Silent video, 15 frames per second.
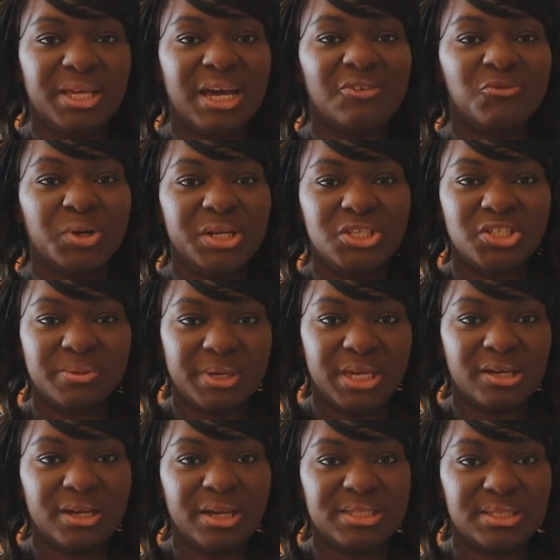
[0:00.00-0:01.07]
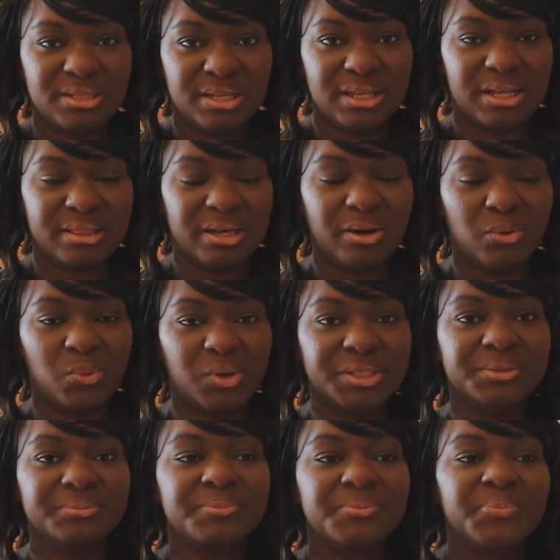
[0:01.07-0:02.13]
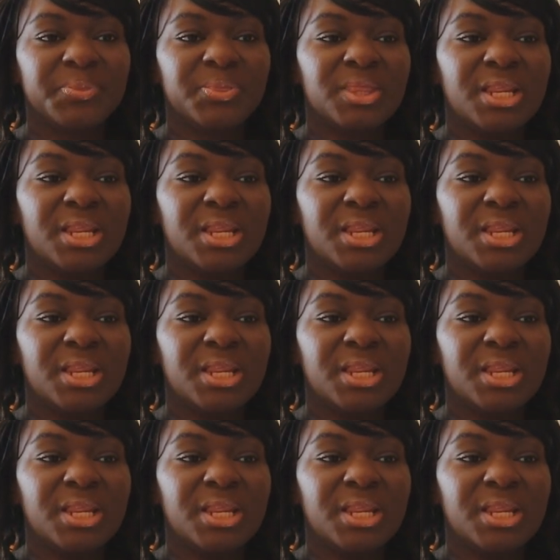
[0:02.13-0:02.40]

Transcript: They have one in Jamaica. I stayed at that one.